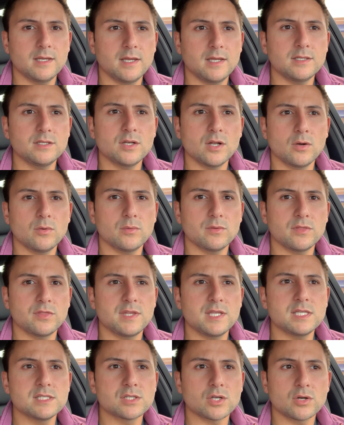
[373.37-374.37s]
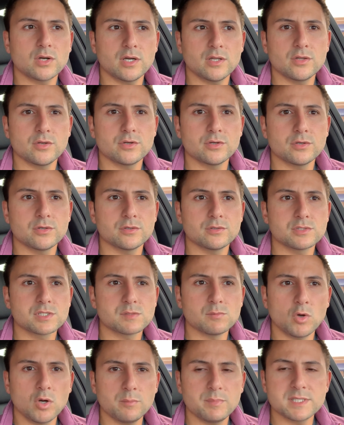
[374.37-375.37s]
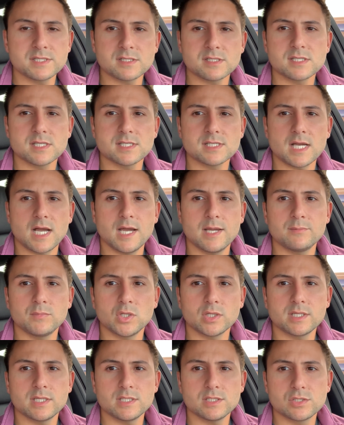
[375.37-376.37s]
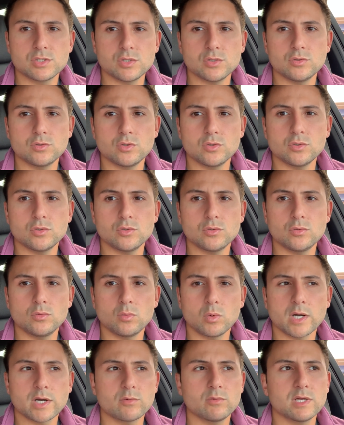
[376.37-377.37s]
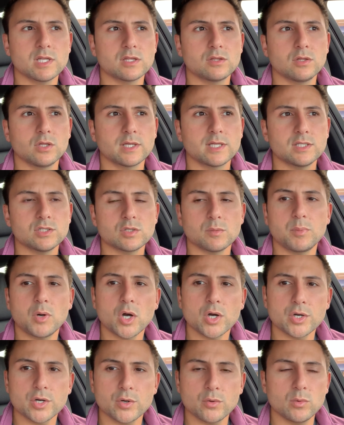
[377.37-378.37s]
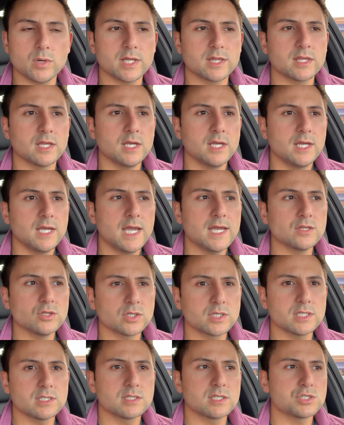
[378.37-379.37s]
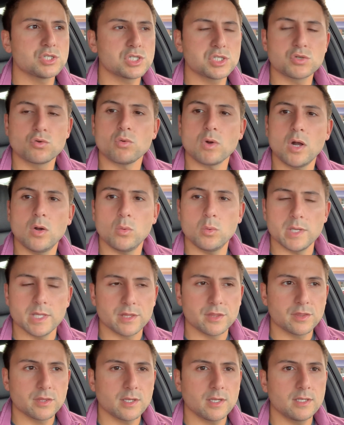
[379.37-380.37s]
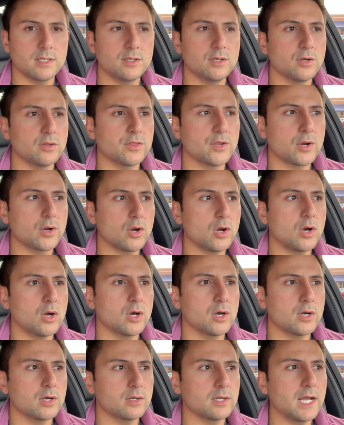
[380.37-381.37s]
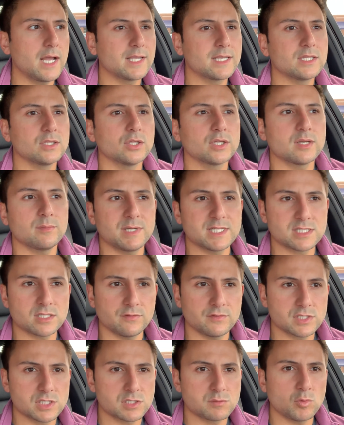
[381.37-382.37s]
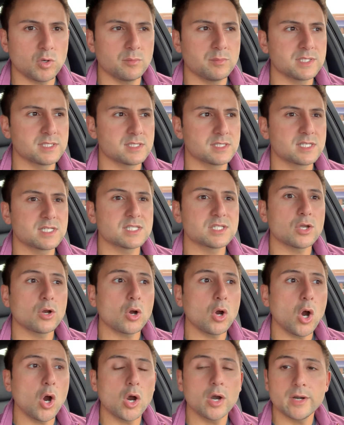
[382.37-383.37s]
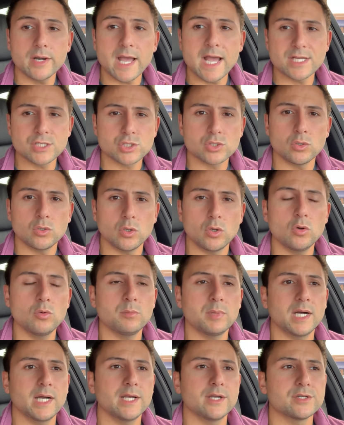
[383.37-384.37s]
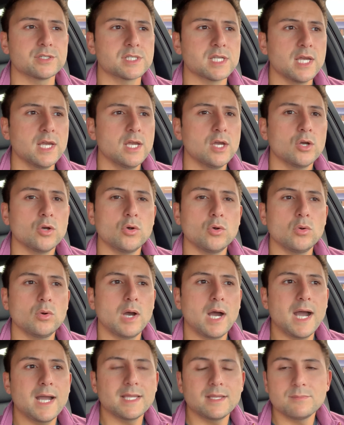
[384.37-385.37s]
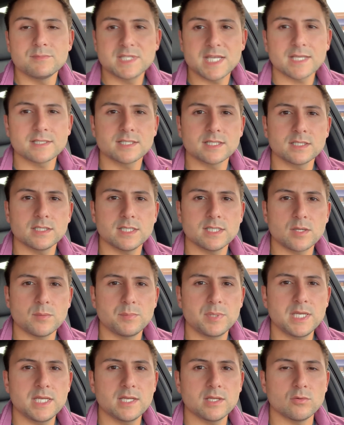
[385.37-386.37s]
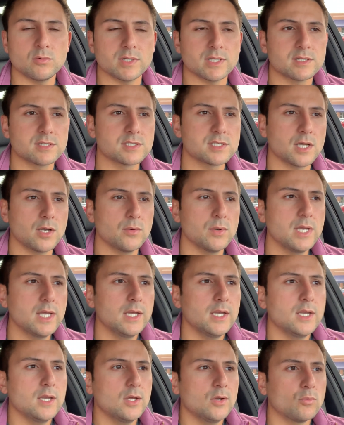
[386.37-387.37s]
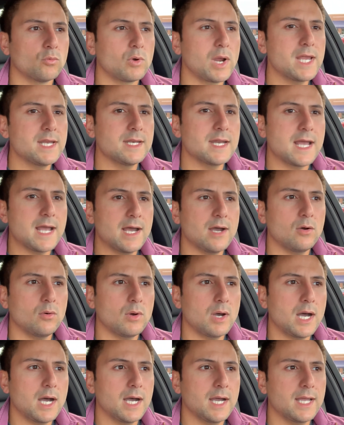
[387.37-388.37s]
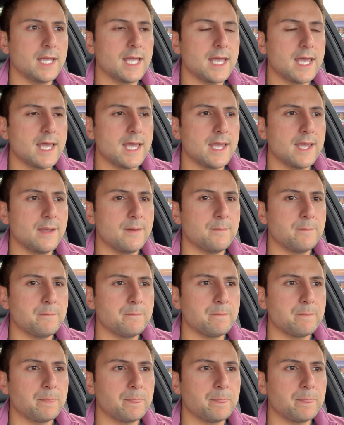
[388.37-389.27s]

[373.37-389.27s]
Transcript: you know, these are other small businesses I'm looking to do work with, looking to partner with, and looking to just grow with. You know, I can look at myself as a small business because there are national home buyers who I am technically competing with. So right now I'm